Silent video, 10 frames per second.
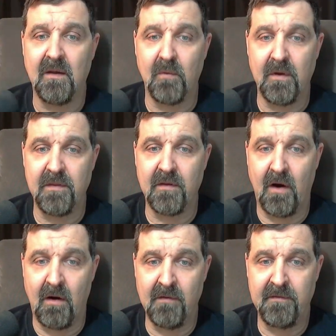with
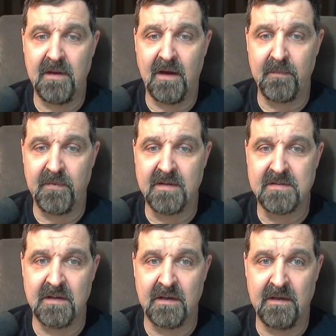all of the updates
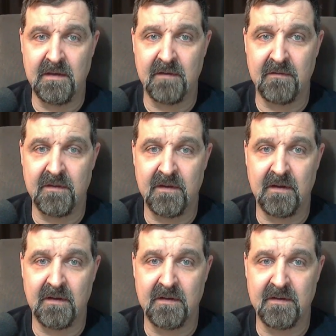in it, and
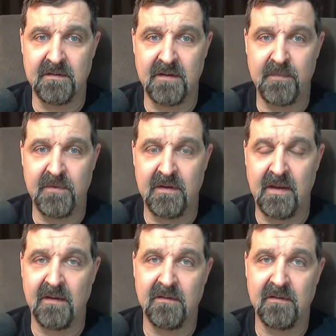everything uh, is up to date.